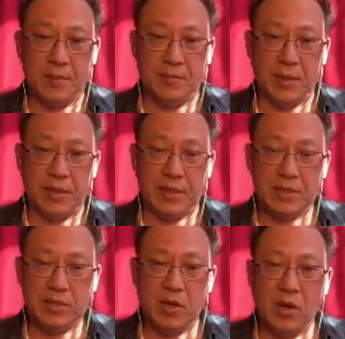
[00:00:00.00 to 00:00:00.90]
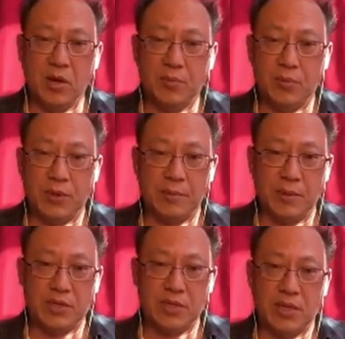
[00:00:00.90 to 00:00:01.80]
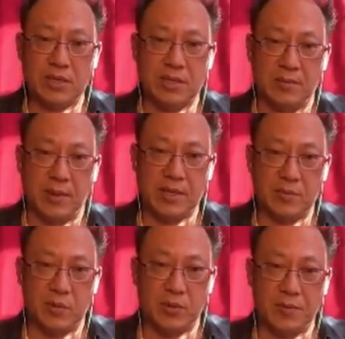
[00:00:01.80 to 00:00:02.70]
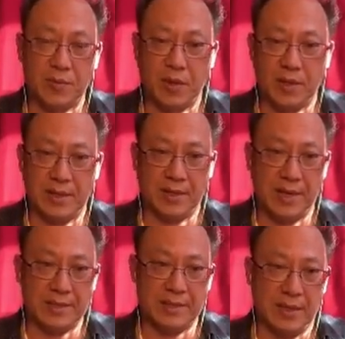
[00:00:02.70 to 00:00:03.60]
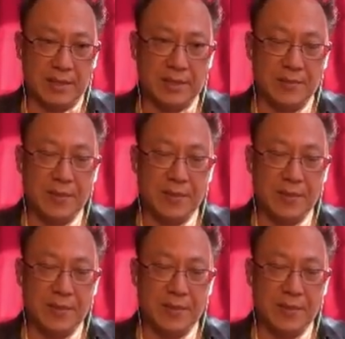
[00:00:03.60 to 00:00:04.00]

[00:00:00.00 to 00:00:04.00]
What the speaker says: But it's all pretty much customizable in that sense.